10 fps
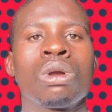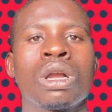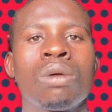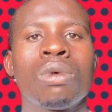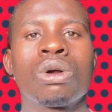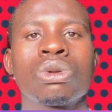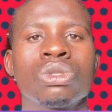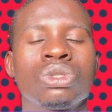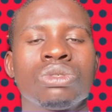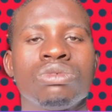
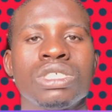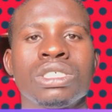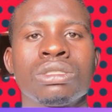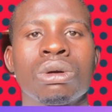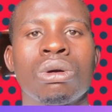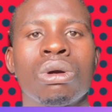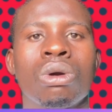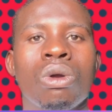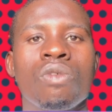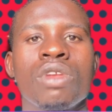Cameroon to win or
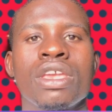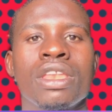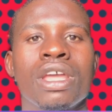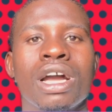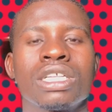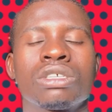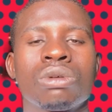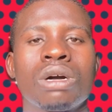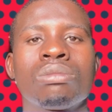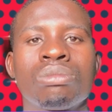home win at
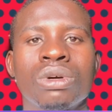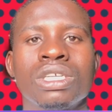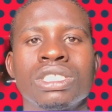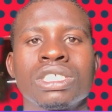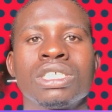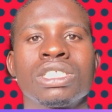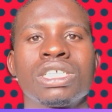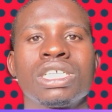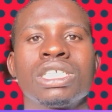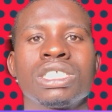
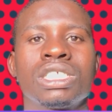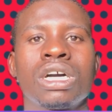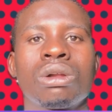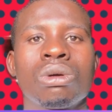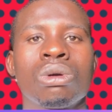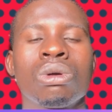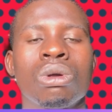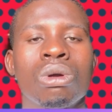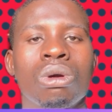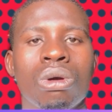1.30
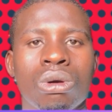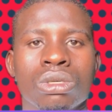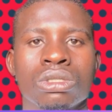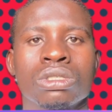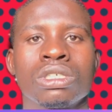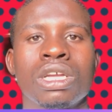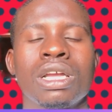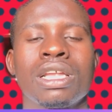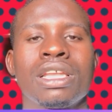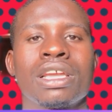us,
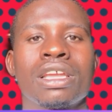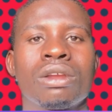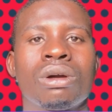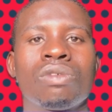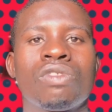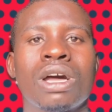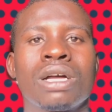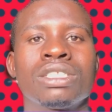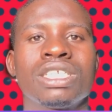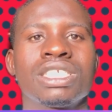and the kickoff
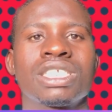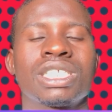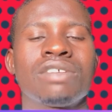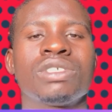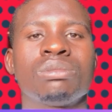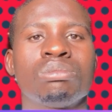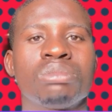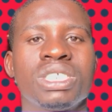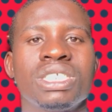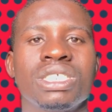time is 7
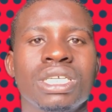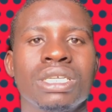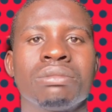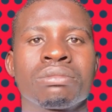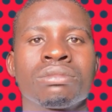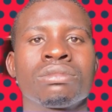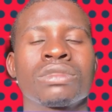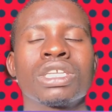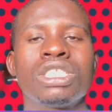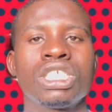p.m.
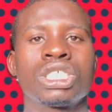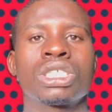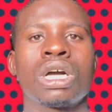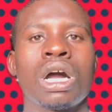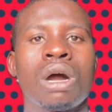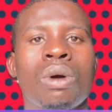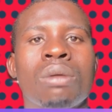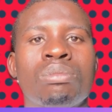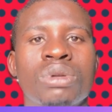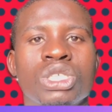These are our
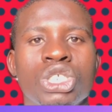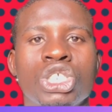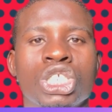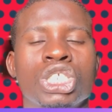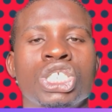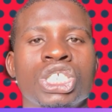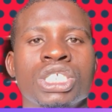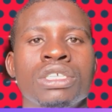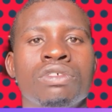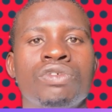predictions
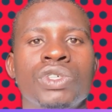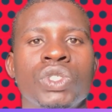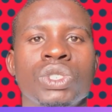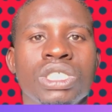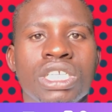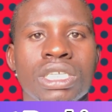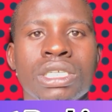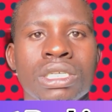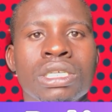for today.